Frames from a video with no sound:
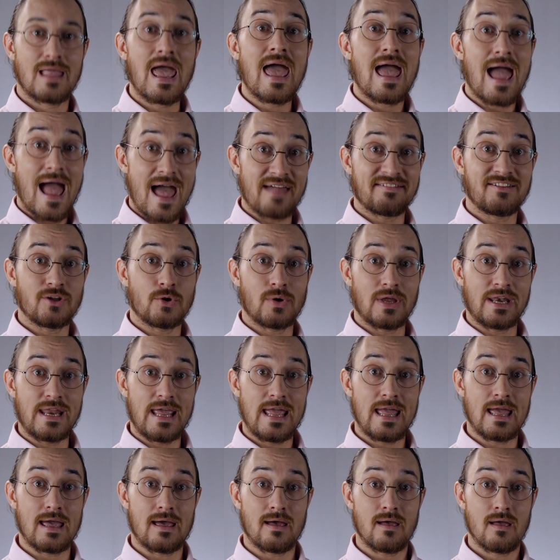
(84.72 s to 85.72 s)
As you can
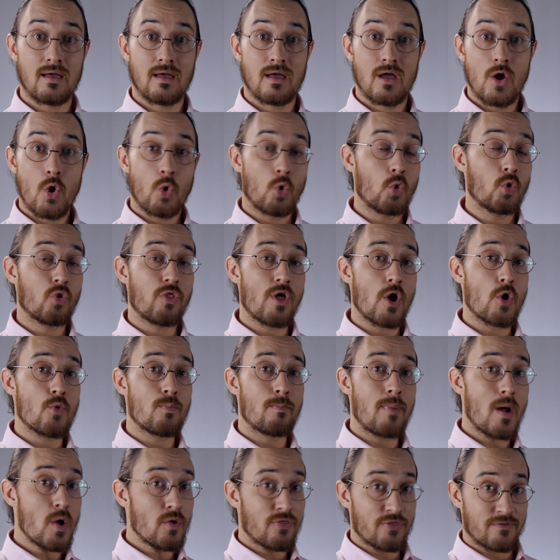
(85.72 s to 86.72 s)
hear, although
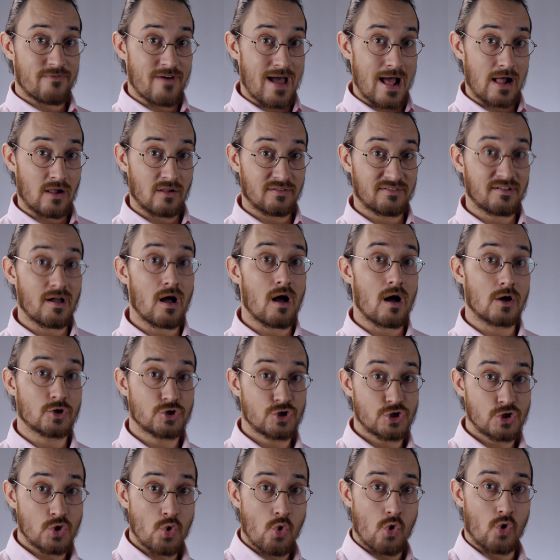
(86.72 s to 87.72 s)
both vowels are
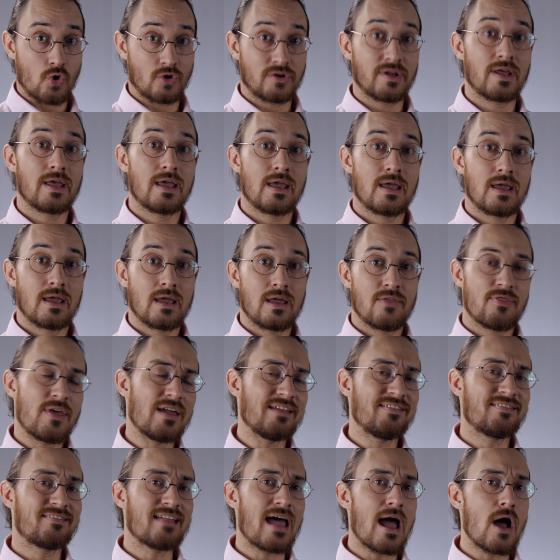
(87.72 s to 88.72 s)
short, they
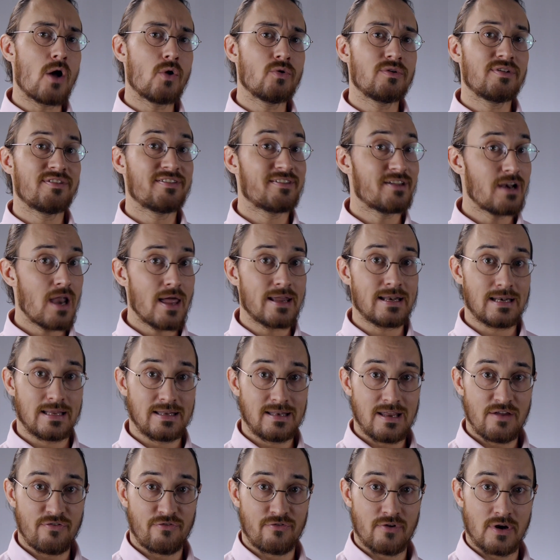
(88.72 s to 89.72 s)
sound slightly
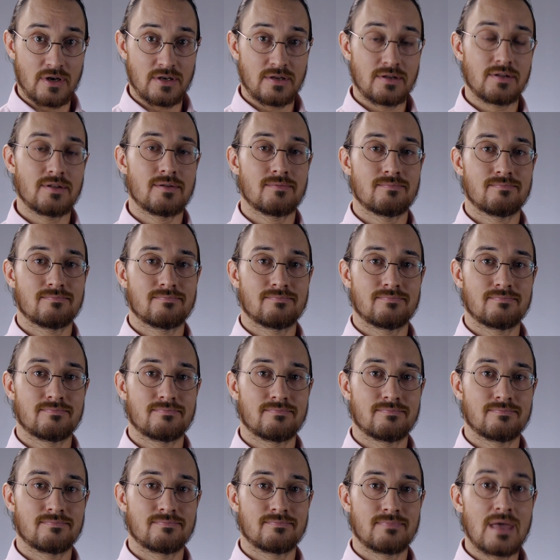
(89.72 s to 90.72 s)
different.
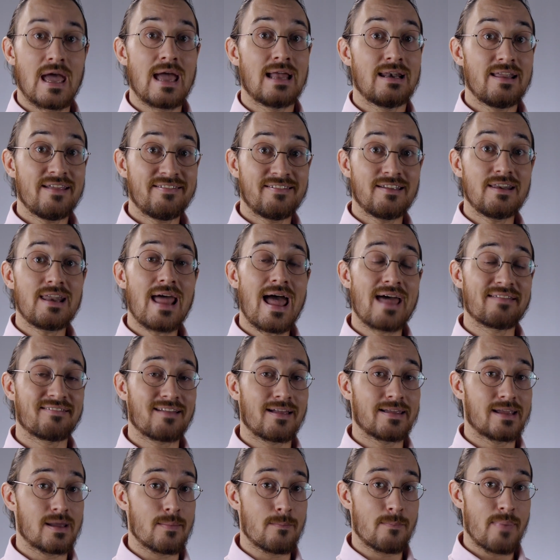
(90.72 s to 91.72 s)
Listen as I
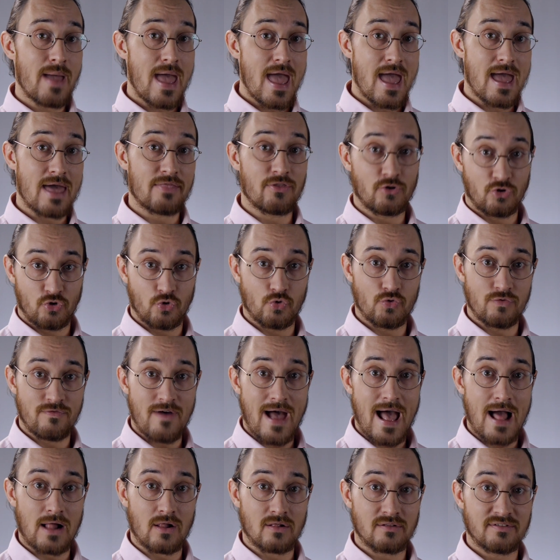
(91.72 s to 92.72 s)
compare the two
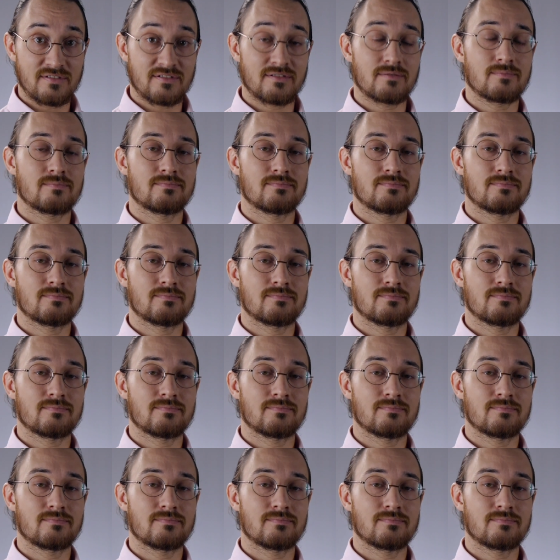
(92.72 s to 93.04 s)
vowels.